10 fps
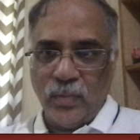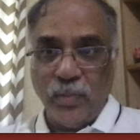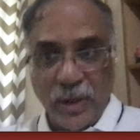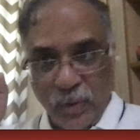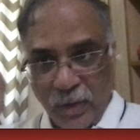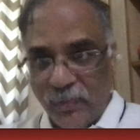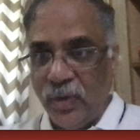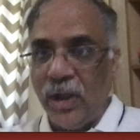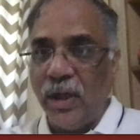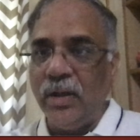But you have to
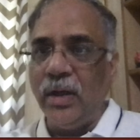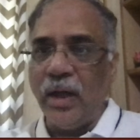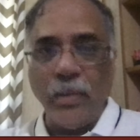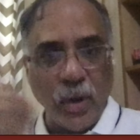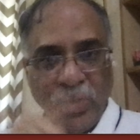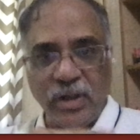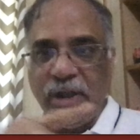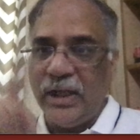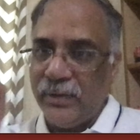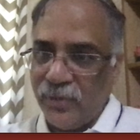learn about the
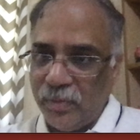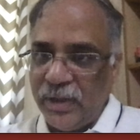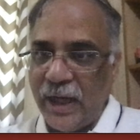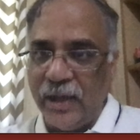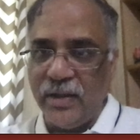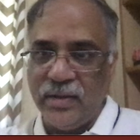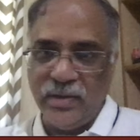data from that